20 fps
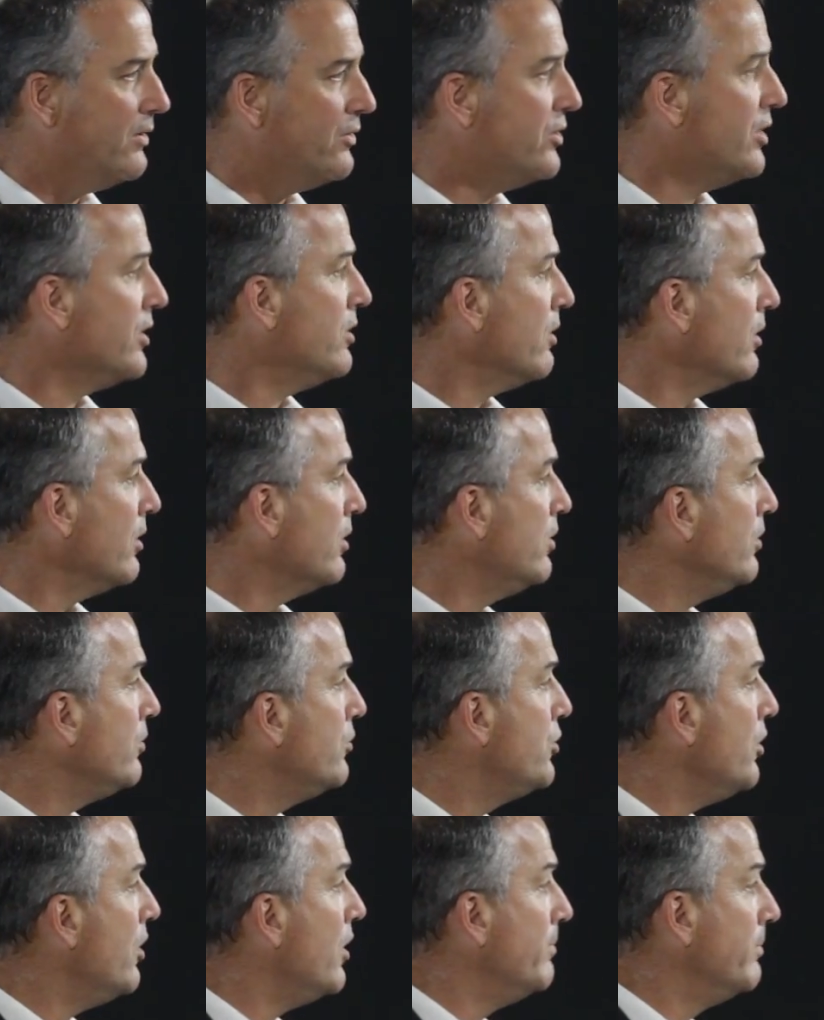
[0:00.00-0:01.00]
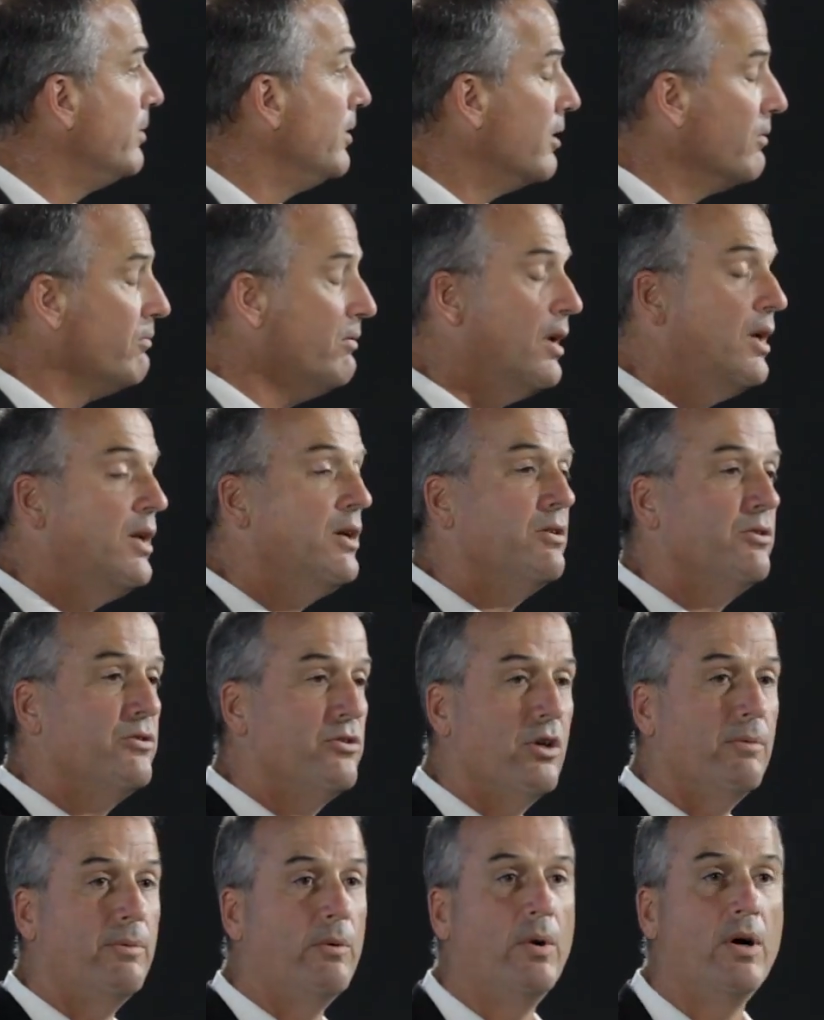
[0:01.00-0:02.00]
She got a good job, a really good
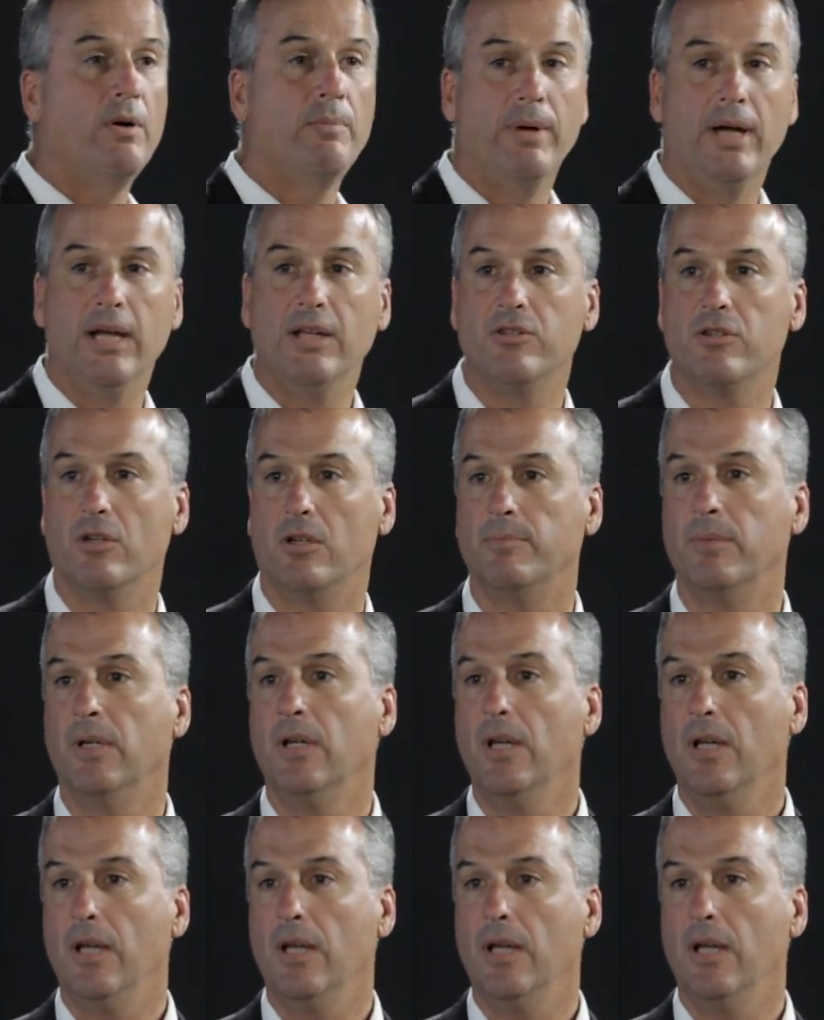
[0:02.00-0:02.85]
job, a well-paid job,